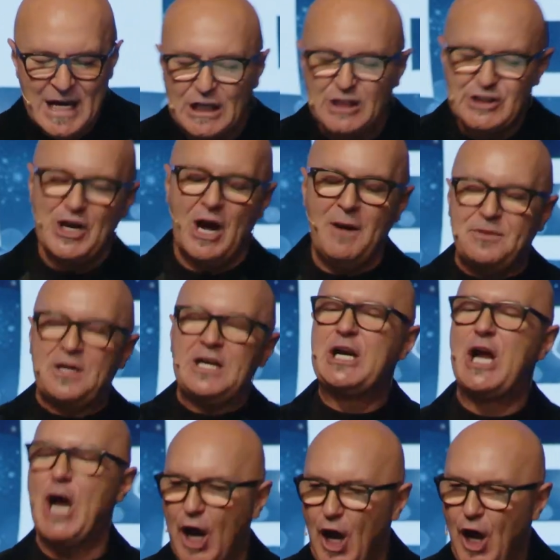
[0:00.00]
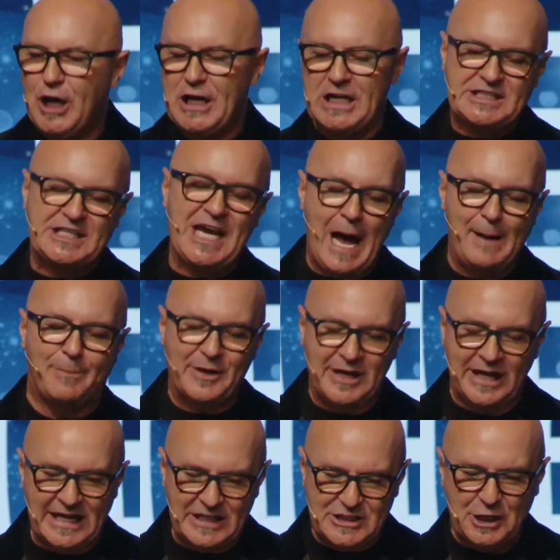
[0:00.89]
Something good is
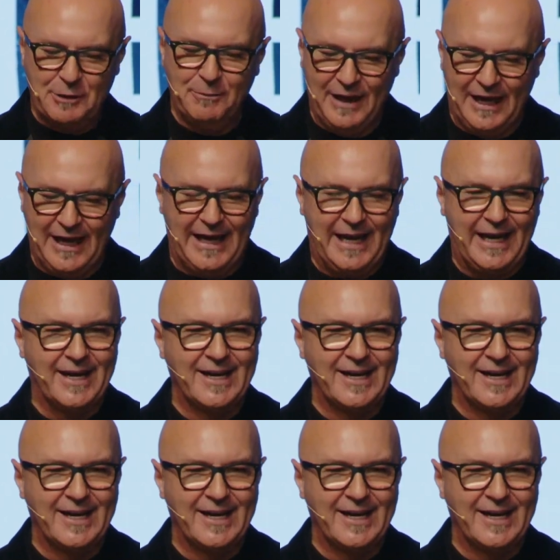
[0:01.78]
happening to me.